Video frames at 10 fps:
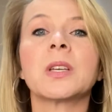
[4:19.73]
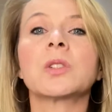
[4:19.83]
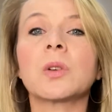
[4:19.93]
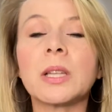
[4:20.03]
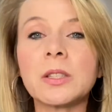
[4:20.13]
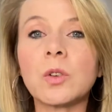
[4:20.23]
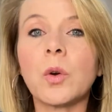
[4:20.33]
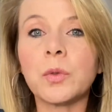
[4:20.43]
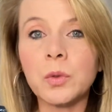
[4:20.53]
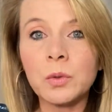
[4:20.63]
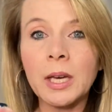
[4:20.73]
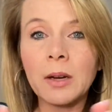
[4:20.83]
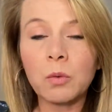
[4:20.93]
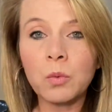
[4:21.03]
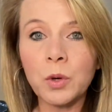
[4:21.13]
So let's go through
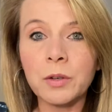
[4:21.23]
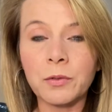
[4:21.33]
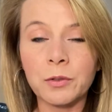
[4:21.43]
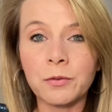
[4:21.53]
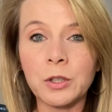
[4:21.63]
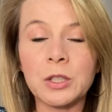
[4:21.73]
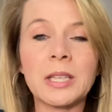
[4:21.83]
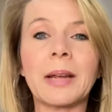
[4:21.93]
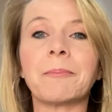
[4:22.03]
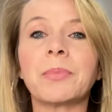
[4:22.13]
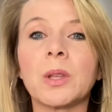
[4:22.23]
that word for first name.